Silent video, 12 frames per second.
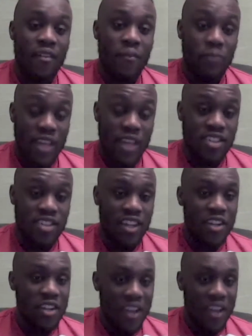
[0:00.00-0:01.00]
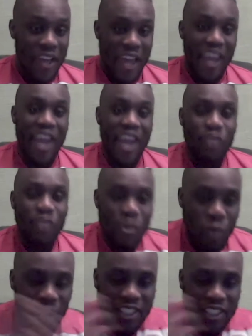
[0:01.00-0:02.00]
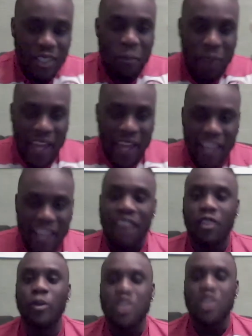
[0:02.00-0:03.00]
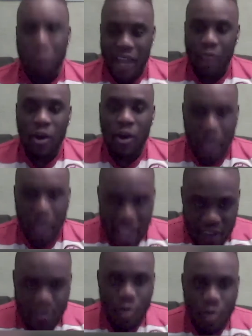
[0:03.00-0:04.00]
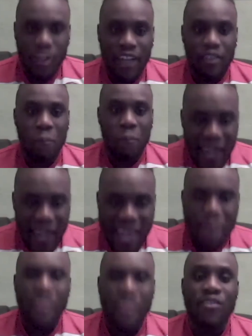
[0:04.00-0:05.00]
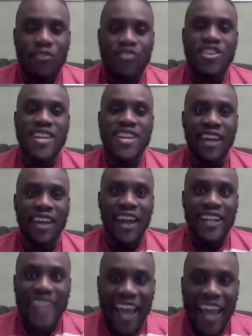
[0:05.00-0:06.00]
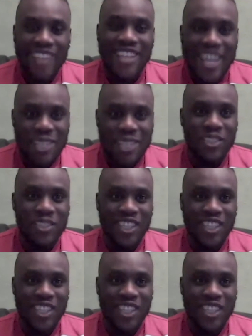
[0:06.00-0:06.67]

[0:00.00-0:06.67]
if you want to play David Luiz to play well, if you want to play him in a free, that is his position.